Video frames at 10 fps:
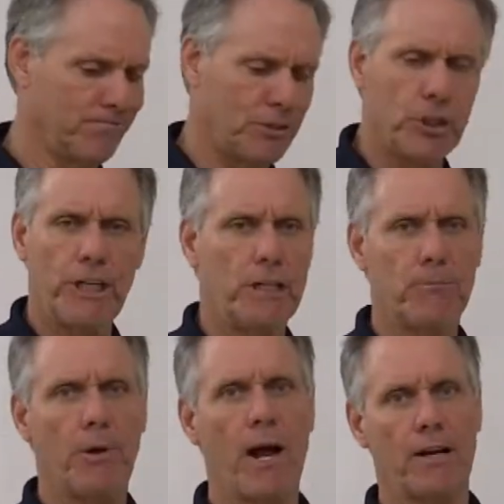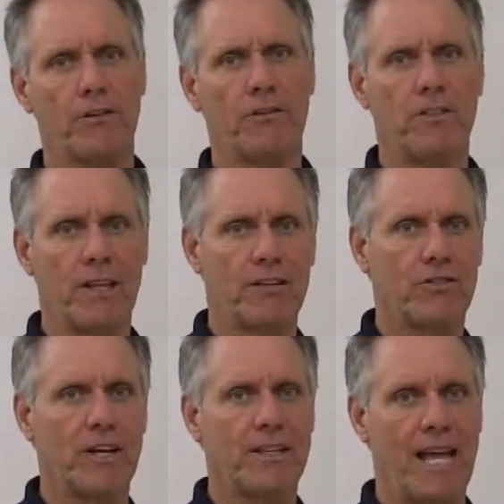cleaning products and things
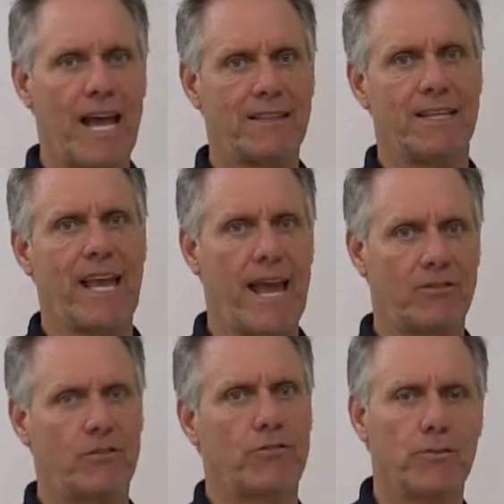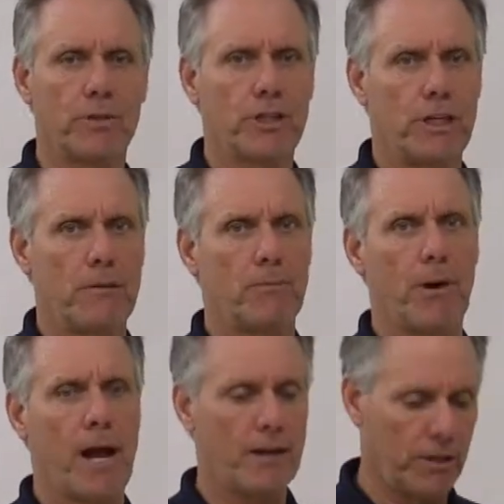like that, the gases from cleaning
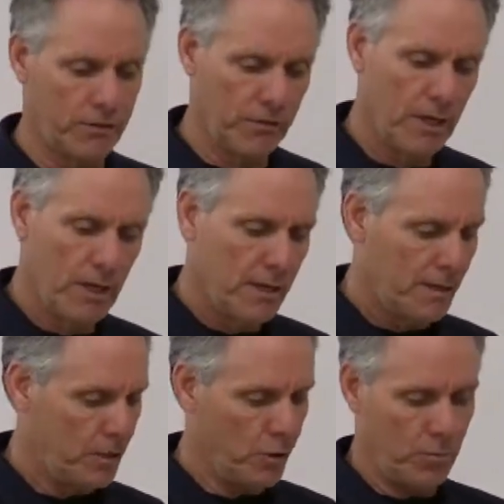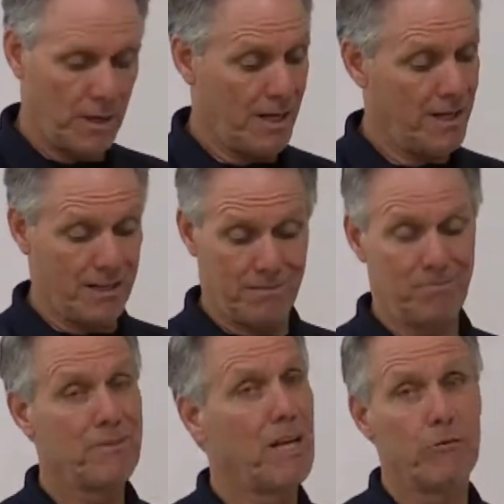products,
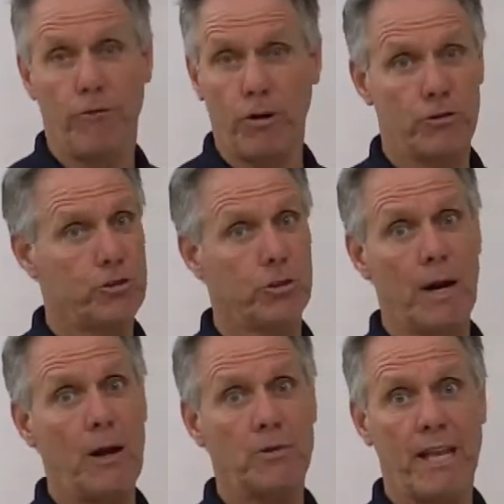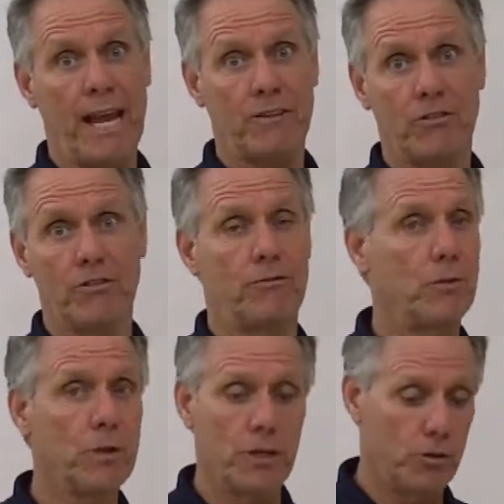furniture outgases. If
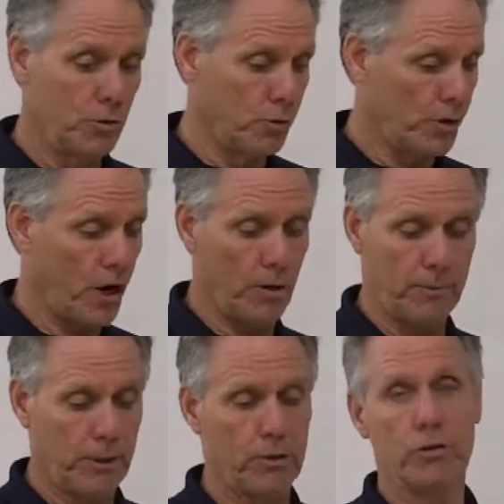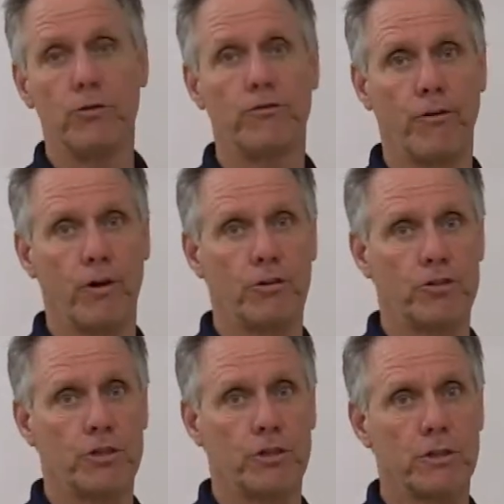you get new carpet or new
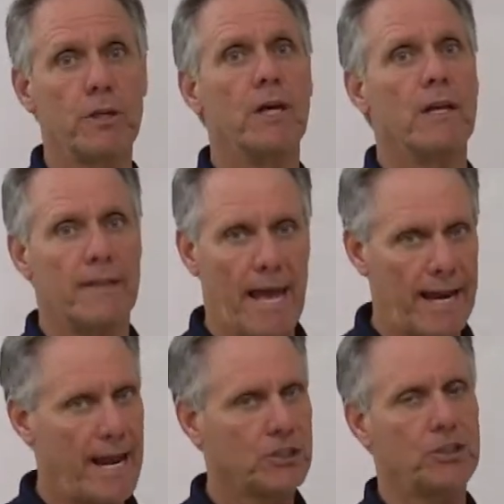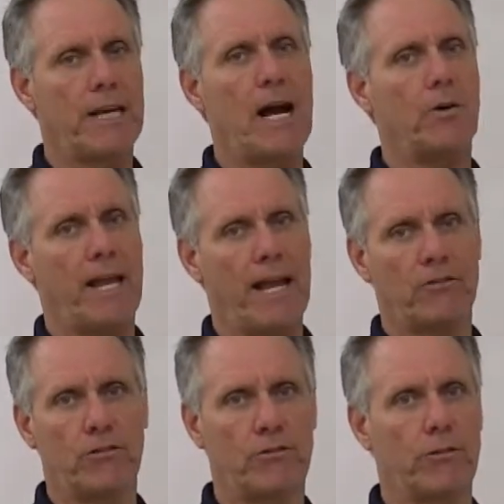furniture, that actually
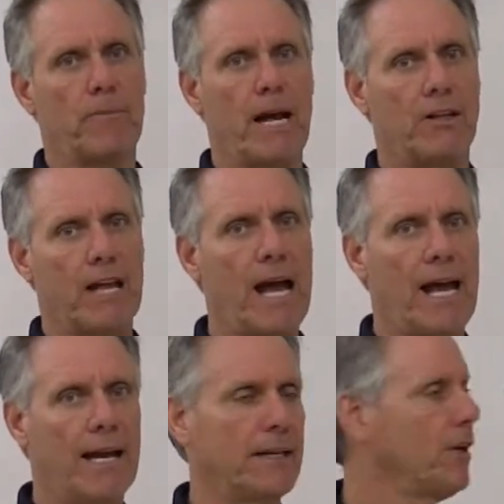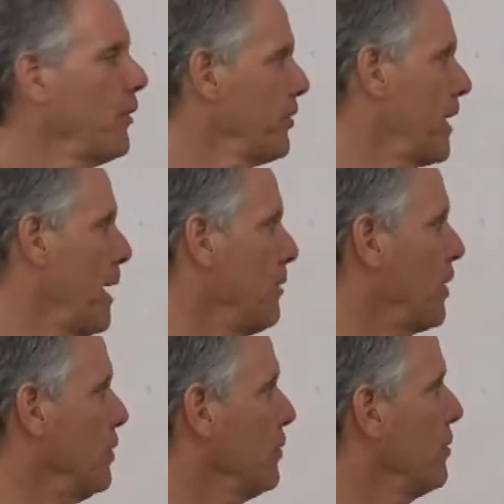outgasses formaldehyde and other
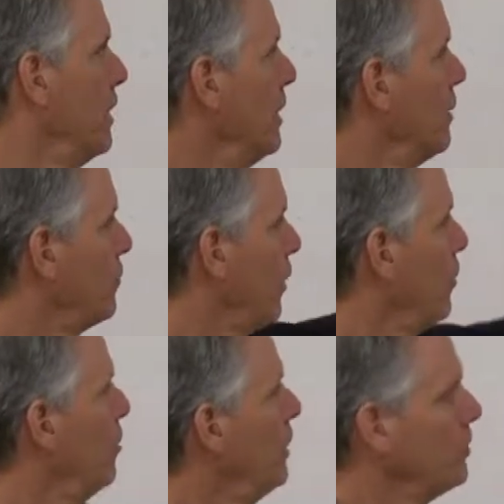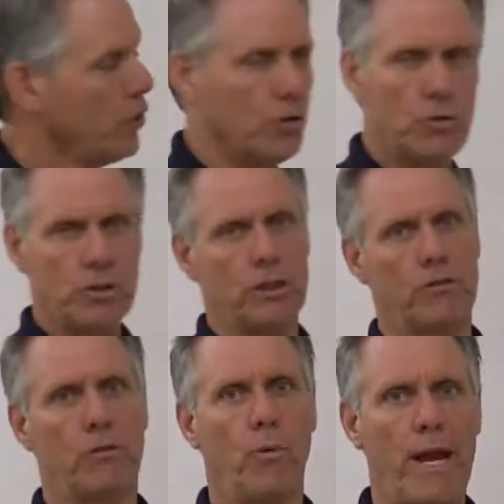chemicals. So dilution
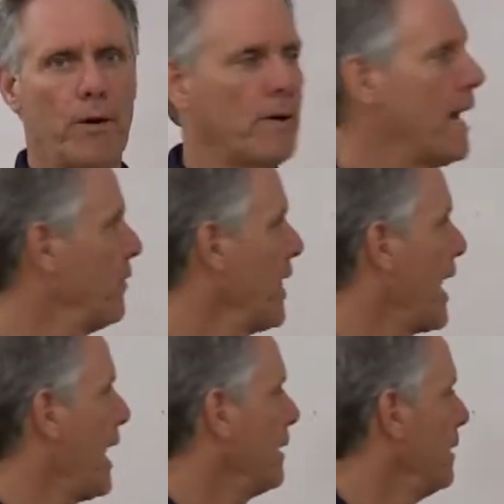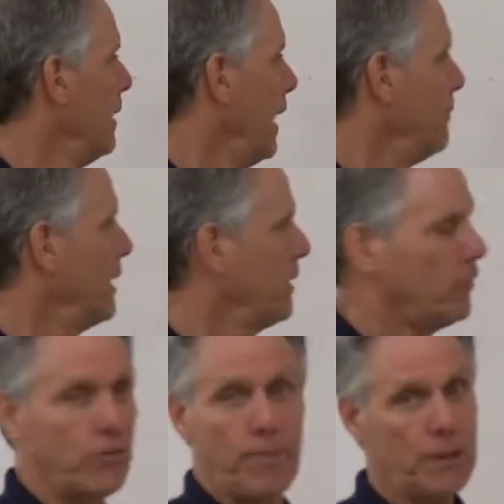is the way around that. I mean,
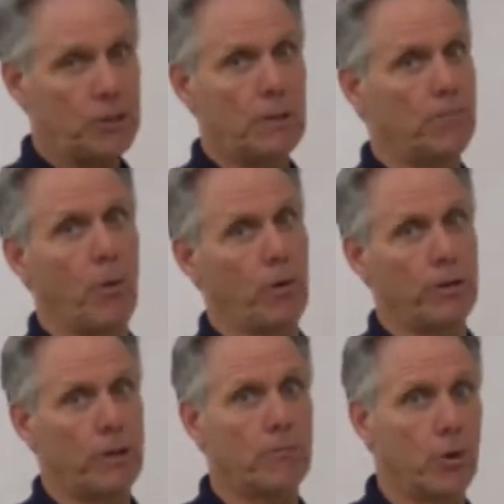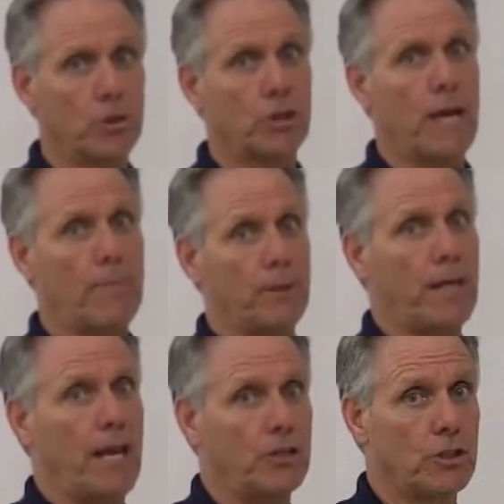it's especially important in commercial
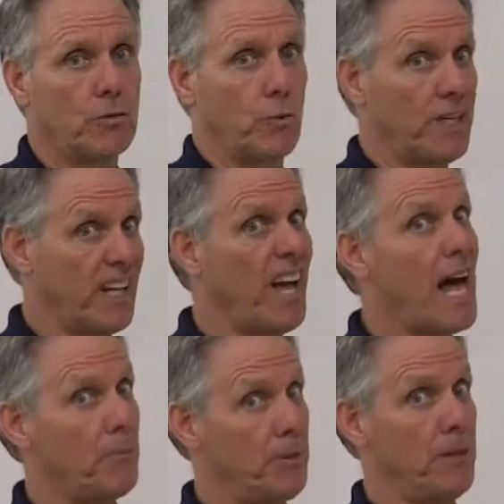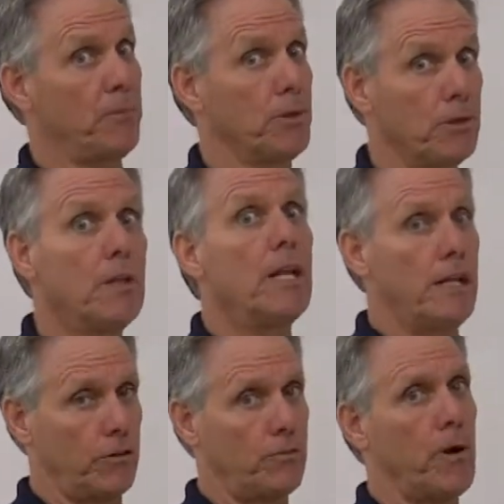applications where you get a lot of people
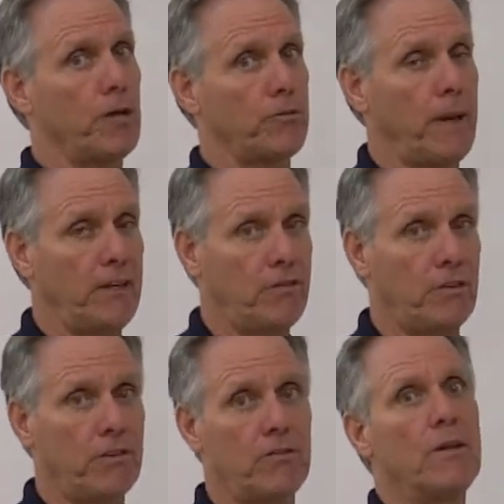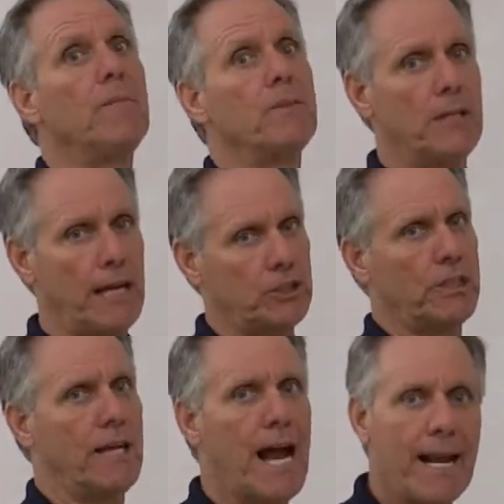in small spaces. You actually
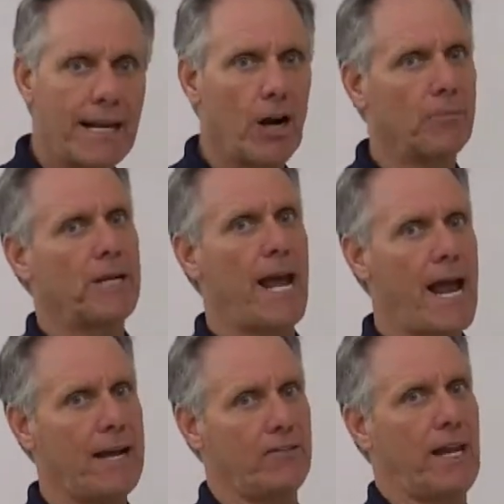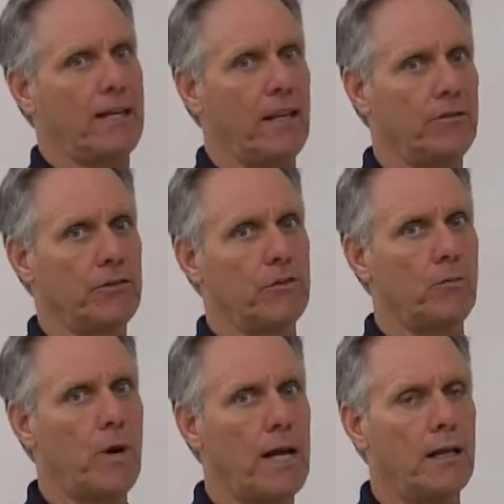get high carbon dioxide levels as
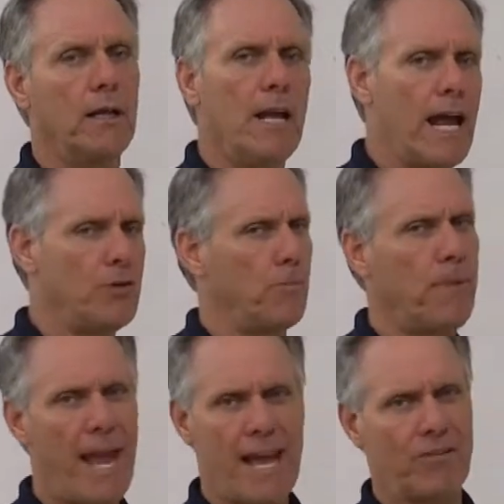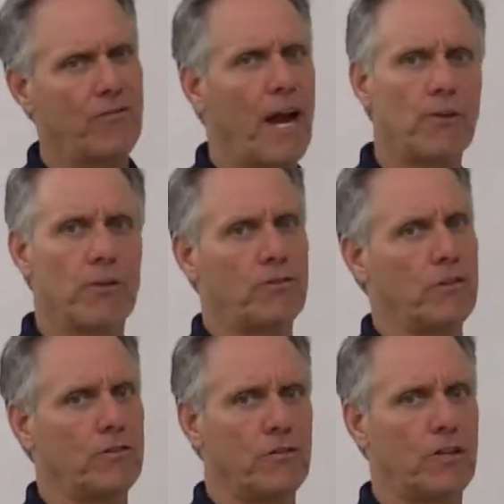well, and you pass
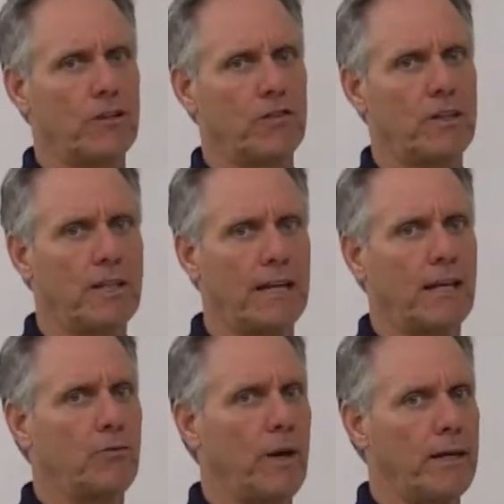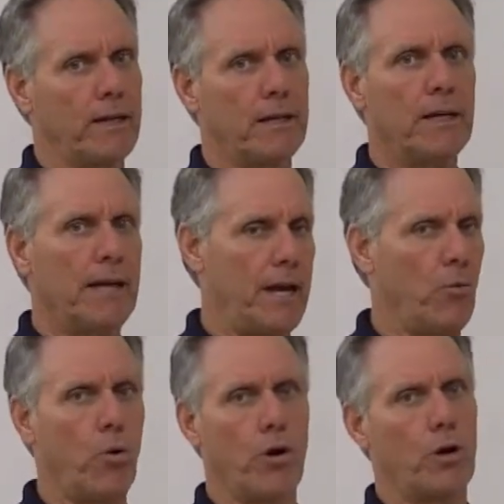viruses and things like that. That's why, like at
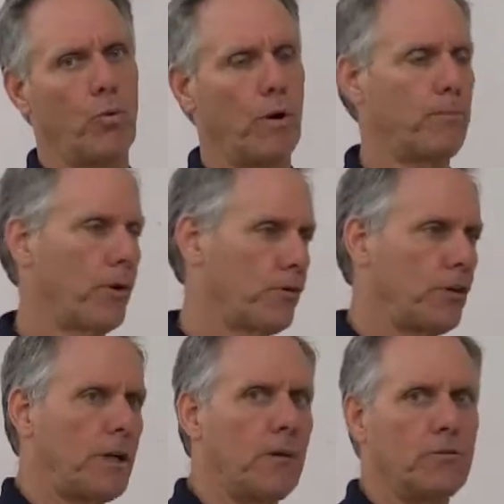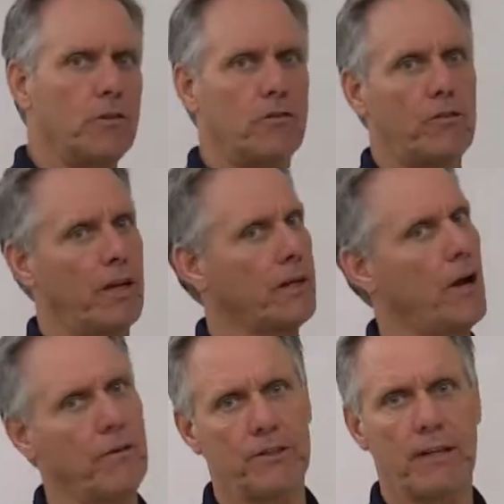work, one person comes in sick,
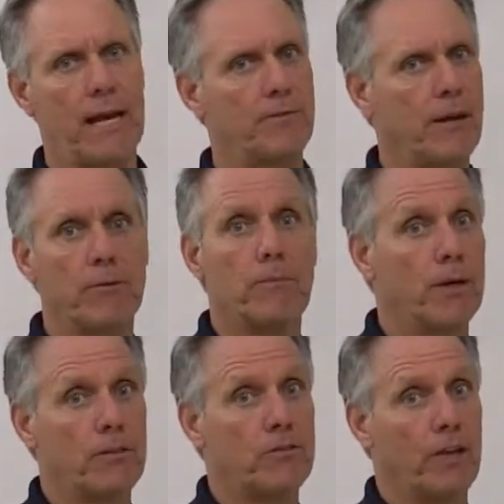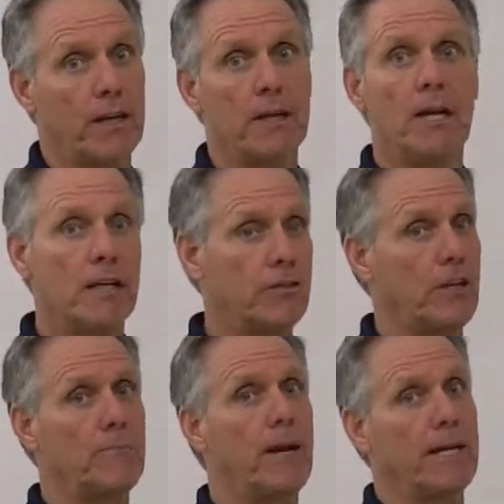oftentimes everybody's sick because
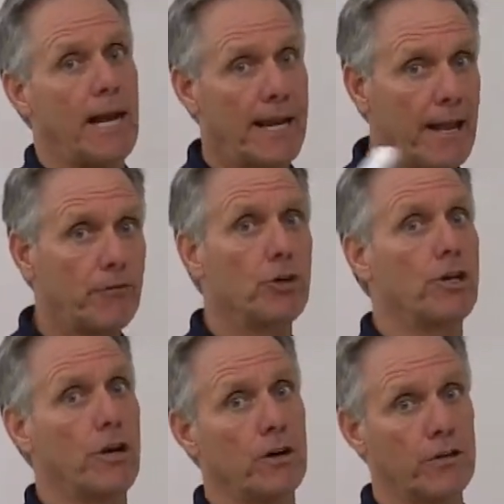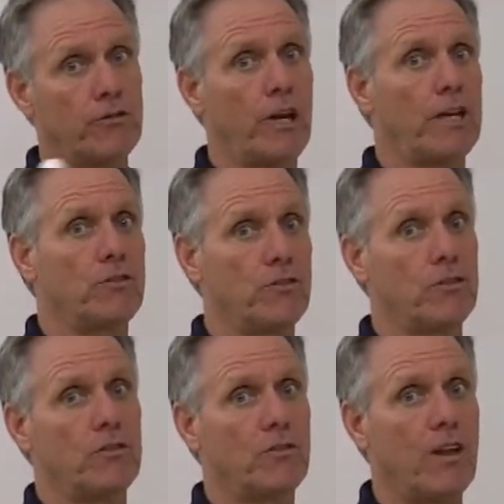they might not have good air exchanges
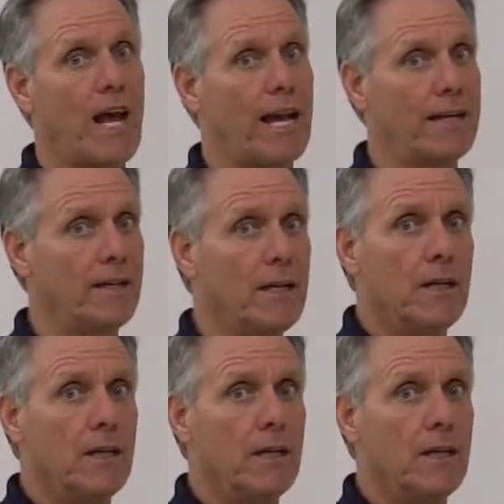inside.